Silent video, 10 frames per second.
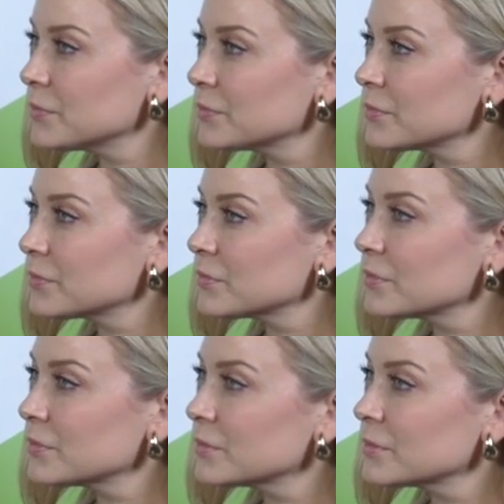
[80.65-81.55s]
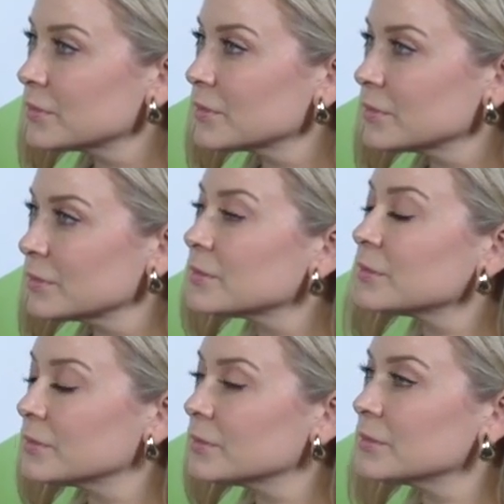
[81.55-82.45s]

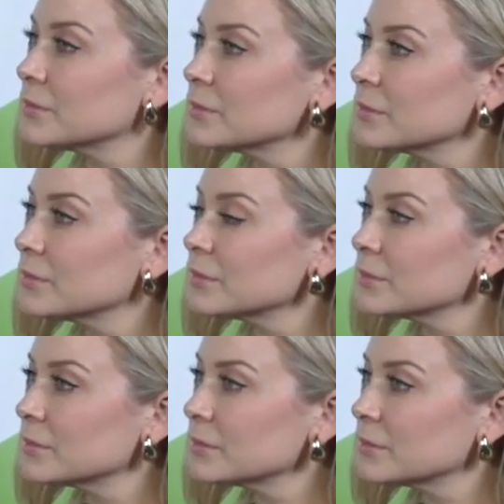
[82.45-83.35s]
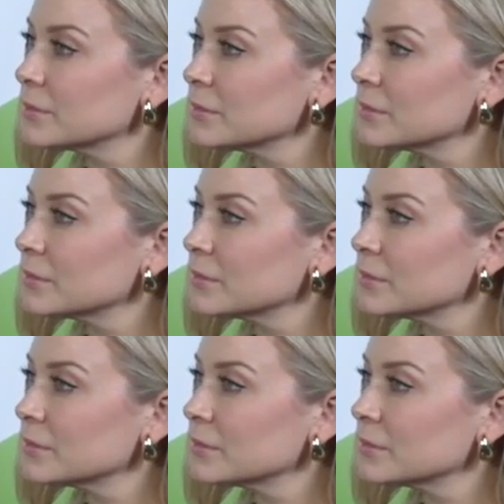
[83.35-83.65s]
(silent)